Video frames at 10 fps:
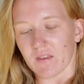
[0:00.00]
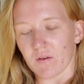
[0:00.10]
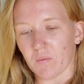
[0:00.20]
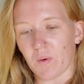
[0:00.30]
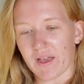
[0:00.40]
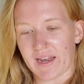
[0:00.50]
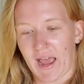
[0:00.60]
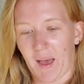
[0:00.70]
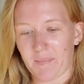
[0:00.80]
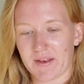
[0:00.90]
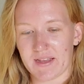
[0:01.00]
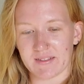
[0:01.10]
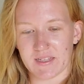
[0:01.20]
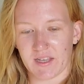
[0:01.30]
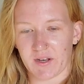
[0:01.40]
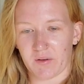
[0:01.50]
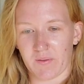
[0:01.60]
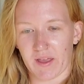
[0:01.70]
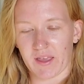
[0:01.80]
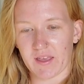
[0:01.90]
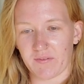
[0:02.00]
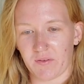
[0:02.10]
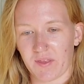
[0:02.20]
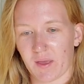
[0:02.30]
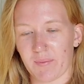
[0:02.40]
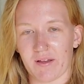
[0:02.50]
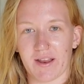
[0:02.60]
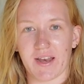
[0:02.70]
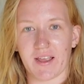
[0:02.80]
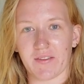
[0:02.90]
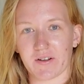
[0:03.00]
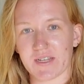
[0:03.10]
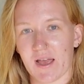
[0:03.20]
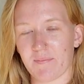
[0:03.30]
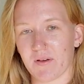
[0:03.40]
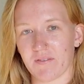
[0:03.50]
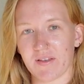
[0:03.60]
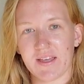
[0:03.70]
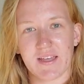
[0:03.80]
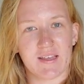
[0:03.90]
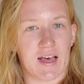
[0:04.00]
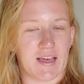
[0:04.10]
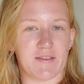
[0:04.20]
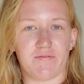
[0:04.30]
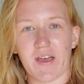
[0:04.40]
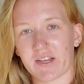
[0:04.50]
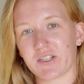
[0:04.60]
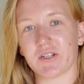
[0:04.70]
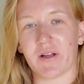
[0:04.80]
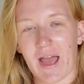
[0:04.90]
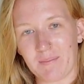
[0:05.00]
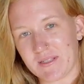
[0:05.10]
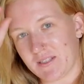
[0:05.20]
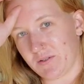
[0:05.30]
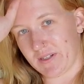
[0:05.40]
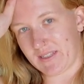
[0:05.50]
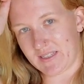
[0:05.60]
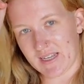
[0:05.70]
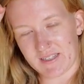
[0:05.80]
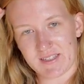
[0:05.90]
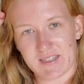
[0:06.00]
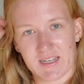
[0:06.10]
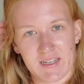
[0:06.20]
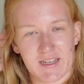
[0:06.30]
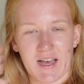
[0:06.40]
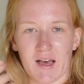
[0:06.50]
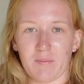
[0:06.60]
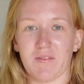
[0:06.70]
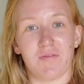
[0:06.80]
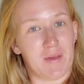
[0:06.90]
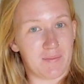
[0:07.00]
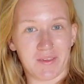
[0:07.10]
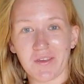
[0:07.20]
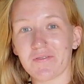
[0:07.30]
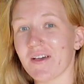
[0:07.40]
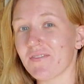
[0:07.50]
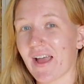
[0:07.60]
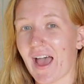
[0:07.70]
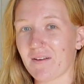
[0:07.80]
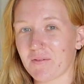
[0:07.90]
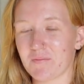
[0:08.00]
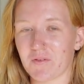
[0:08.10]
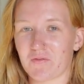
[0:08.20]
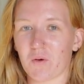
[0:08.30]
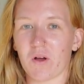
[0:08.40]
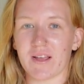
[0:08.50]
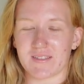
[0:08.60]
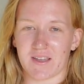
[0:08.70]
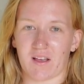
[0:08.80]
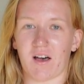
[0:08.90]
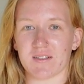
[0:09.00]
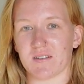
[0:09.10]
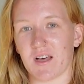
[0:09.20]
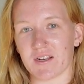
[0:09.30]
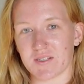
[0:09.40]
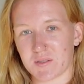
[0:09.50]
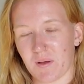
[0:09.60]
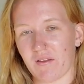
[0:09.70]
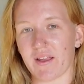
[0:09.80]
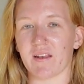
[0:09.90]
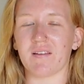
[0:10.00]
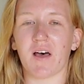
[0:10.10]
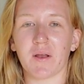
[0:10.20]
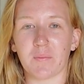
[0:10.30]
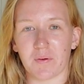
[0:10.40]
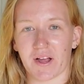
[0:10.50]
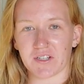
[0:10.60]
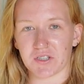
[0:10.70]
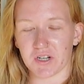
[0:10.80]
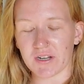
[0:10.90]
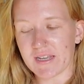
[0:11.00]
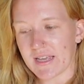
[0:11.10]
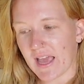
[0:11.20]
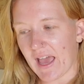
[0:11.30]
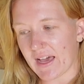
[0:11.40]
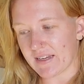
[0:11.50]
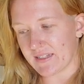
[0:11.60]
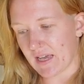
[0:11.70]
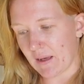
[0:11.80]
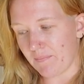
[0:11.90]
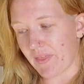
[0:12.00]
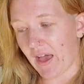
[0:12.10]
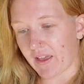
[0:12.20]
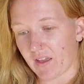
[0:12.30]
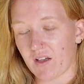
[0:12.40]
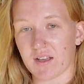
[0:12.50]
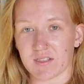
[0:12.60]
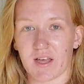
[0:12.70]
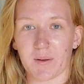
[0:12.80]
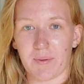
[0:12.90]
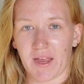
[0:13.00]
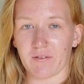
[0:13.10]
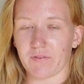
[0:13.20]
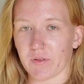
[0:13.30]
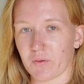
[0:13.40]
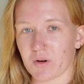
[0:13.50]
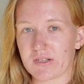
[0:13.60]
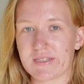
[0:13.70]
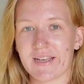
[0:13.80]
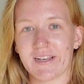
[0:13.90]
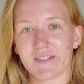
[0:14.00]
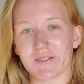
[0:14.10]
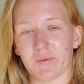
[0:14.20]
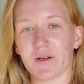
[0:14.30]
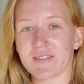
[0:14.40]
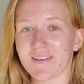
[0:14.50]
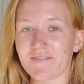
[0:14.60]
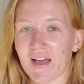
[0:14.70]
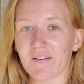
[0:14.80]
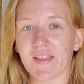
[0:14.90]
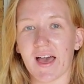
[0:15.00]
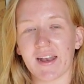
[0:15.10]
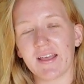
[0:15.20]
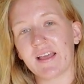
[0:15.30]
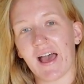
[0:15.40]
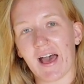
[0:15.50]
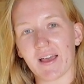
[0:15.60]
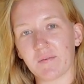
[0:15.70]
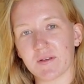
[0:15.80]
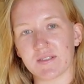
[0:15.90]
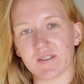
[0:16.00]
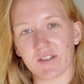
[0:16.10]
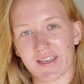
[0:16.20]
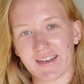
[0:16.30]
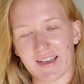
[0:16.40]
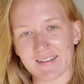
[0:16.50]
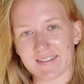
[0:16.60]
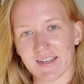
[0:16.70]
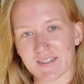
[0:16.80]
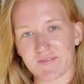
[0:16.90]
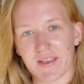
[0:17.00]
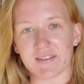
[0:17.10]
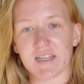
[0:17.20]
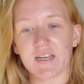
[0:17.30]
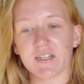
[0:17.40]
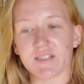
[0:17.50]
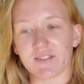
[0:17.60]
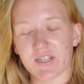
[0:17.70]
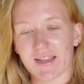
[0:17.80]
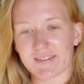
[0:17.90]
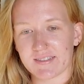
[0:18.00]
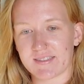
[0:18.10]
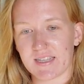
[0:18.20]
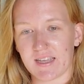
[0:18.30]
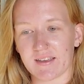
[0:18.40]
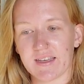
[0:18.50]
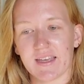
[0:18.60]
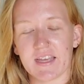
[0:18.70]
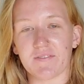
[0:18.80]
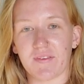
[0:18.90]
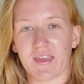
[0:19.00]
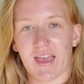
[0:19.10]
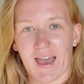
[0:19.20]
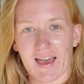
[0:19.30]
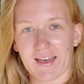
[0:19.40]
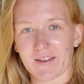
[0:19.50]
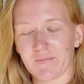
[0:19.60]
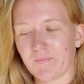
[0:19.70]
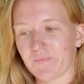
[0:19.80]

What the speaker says: what can happen is, like if you think about any other type of infection or abscess or a cyst, if maybe you've ever had one before, it's going to cause a lot of swelling and a lot of pressure, and that can cause a lot of pain for the horse. So once I found that, I was looking at Slide's face to check to see if he had